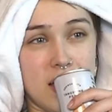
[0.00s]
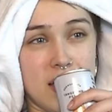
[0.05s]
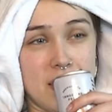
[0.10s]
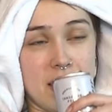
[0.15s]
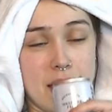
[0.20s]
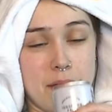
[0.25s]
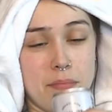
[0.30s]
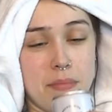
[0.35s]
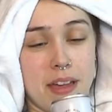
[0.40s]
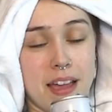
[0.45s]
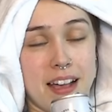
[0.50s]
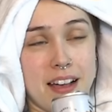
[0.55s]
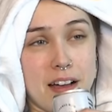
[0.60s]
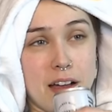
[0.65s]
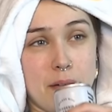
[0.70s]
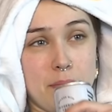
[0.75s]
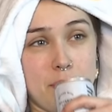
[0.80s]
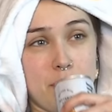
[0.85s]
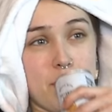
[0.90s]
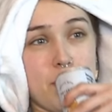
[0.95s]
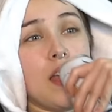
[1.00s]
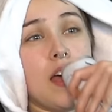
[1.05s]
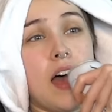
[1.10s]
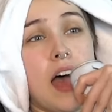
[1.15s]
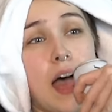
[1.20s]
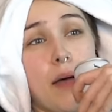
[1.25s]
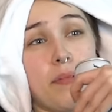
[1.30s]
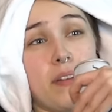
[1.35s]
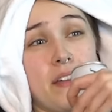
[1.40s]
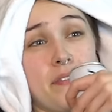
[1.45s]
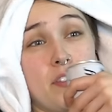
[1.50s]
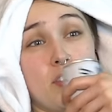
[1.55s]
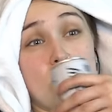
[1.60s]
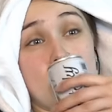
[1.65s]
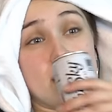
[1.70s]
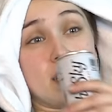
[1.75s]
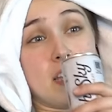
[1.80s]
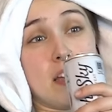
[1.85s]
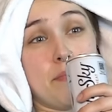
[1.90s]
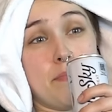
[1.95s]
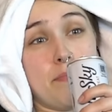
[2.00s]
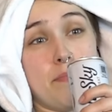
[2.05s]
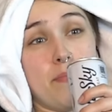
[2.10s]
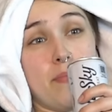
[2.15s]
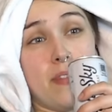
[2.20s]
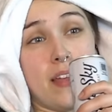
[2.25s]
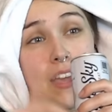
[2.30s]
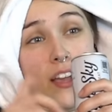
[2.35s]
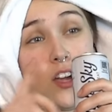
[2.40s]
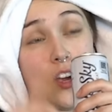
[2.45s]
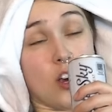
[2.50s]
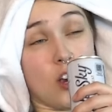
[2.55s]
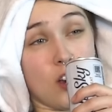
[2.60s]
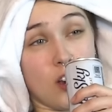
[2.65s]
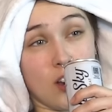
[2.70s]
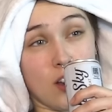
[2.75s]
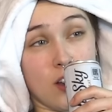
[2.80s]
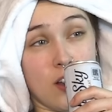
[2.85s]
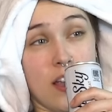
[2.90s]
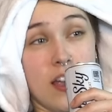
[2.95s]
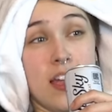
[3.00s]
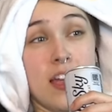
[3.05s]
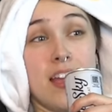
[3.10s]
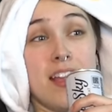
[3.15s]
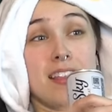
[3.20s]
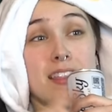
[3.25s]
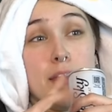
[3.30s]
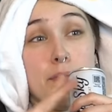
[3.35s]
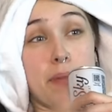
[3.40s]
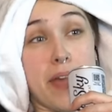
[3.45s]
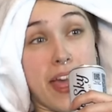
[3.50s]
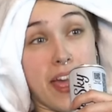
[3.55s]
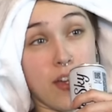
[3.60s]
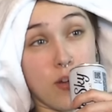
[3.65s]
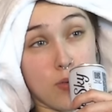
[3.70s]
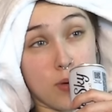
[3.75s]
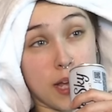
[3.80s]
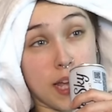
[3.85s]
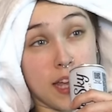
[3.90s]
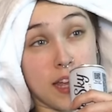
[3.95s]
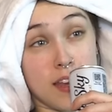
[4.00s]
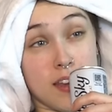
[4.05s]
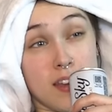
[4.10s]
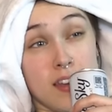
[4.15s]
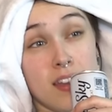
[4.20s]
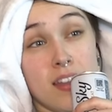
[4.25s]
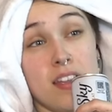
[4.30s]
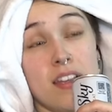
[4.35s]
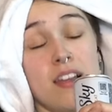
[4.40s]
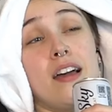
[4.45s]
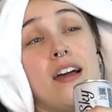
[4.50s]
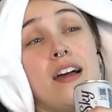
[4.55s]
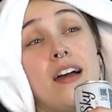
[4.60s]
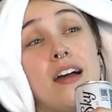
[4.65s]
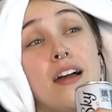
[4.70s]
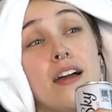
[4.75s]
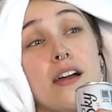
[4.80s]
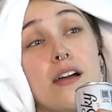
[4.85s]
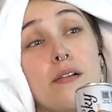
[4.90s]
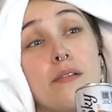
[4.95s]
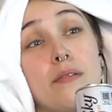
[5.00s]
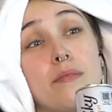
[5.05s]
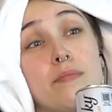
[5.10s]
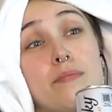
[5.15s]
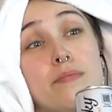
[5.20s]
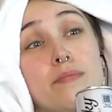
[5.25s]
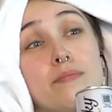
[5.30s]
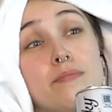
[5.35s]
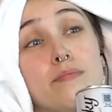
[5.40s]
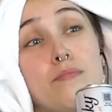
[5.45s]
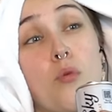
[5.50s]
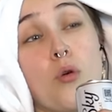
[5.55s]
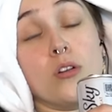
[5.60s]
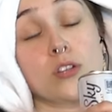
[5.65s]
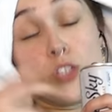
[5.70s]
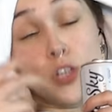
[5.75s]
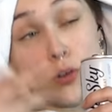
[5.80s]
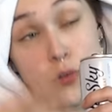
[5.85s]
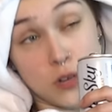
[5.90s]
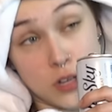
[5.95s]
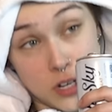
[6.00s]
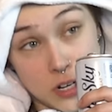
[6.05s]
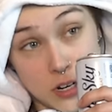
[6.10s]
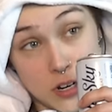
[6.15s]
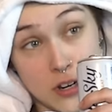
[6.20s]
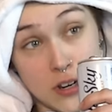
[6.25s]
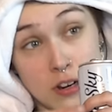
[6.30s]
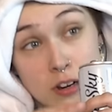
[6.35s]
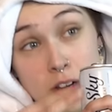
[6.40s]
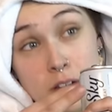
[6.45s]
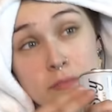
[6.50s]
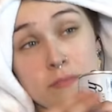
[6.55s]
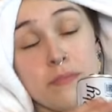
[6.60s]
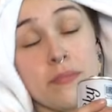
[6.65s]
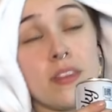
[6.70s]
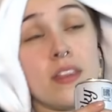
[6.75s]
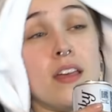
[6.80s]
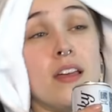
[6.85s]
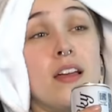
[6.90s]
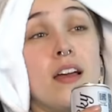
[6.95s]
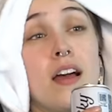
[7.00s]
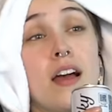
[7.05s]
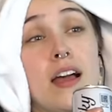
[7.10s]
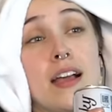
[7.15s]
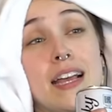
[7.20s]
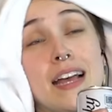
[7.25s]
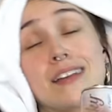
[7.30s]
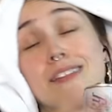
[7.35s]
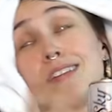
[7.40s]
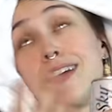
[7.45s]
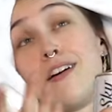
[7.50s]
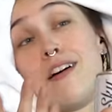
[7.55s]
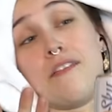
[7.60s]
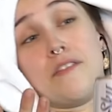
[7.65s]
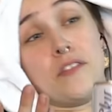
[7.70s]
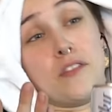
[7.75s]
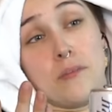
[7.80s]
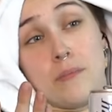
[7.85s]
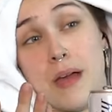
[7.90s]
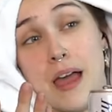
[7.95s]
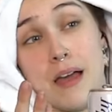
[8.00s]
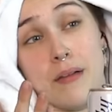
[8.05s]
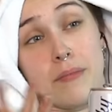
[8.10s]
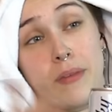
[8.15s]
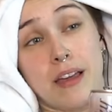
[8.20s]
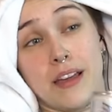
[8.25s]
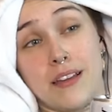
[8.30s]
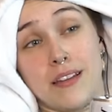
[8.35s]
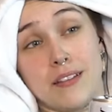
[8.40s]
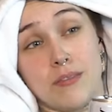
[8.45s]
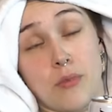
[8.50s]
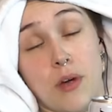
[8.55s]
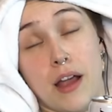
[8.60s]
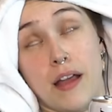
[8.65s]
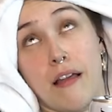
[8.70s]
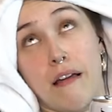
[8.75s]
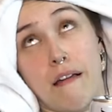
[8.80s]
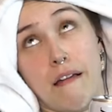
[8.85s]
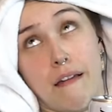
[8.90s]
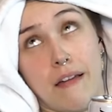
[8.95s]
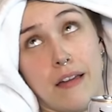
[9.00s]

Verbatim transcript: that makeup. I'm gonna have to dress up like her, the penguin, um, more Joker. I guess I'll have to do Batman. Why not?